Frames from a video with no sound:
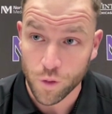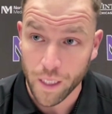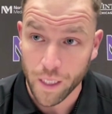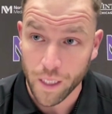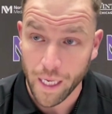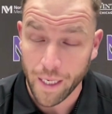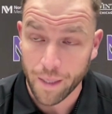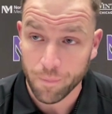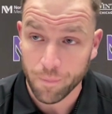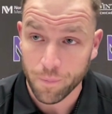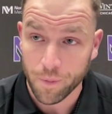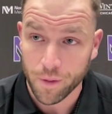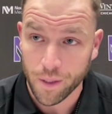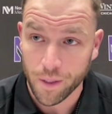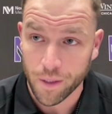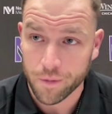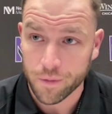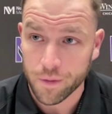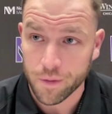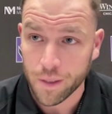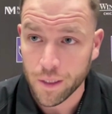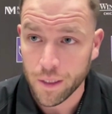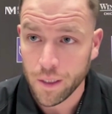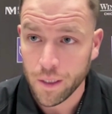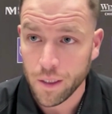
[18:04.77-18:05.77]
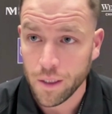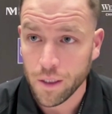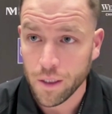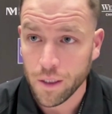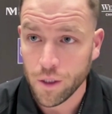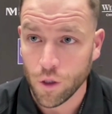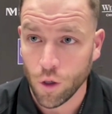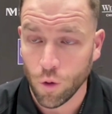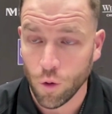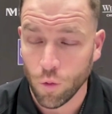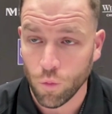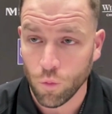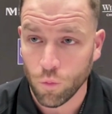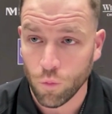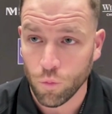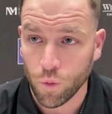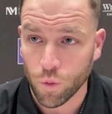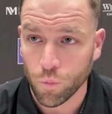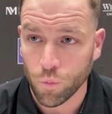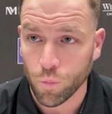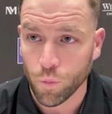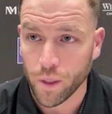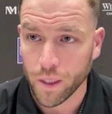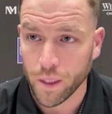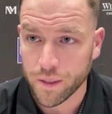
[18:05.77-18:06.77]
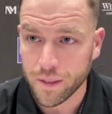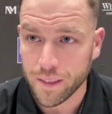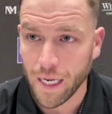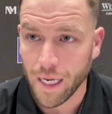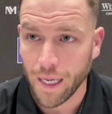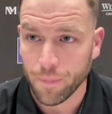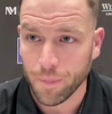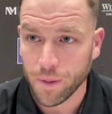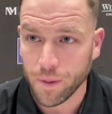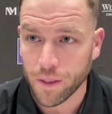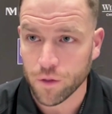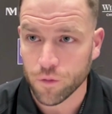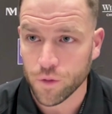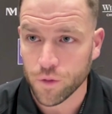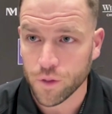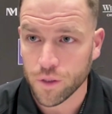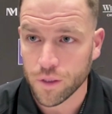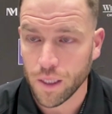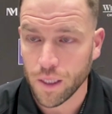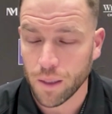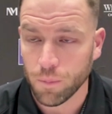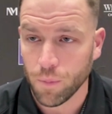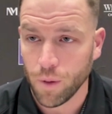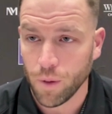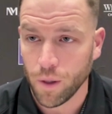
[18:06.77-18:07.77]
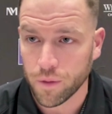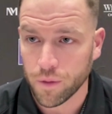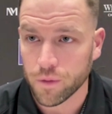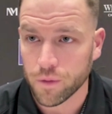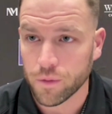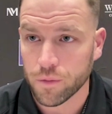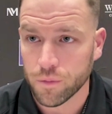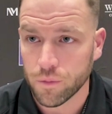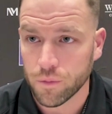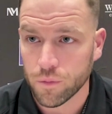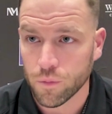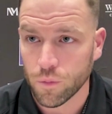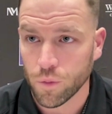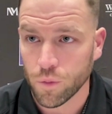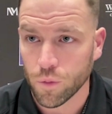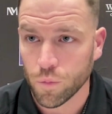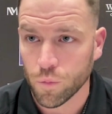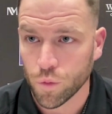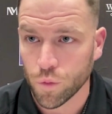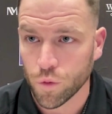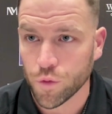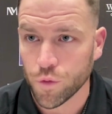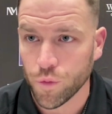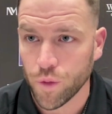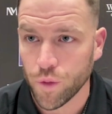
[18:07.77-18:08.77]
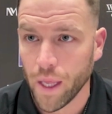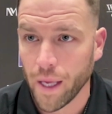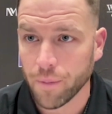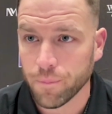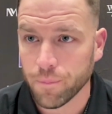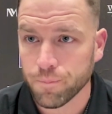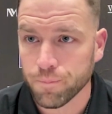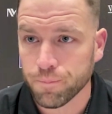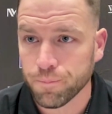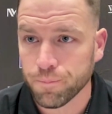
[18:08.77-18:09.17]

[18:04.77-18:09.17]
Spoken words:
game, and then when it's time to hit the reset button, we'll do that.